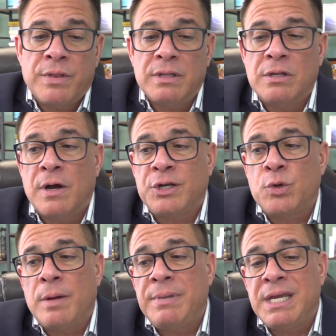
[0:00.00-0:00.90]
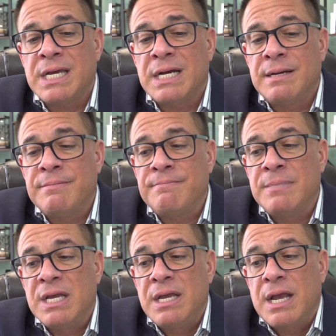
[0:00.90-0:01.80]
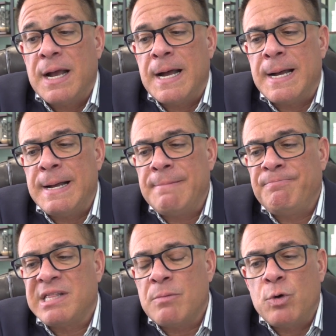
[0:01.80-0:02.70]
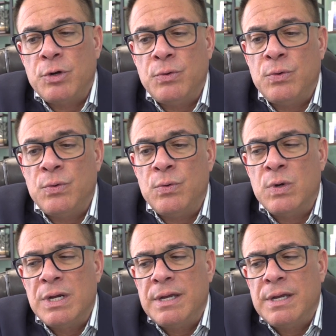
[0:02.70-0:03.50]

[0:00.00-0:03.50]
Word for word: than not? Do I become um, someone who